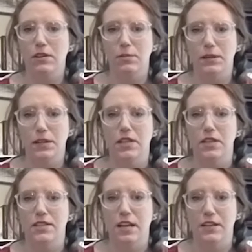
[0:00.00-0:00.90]
a little bit of the
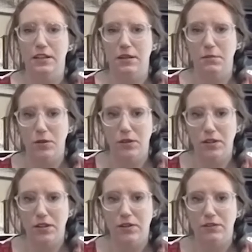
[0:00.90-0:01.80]
descendant
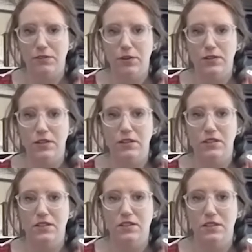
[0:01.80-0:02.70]
community or the folks that are
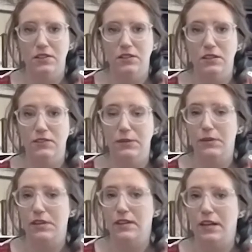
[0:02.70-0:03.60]
still living
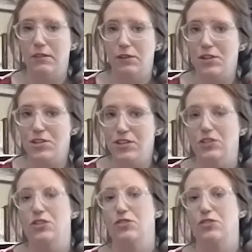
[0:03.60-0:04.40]
within that region.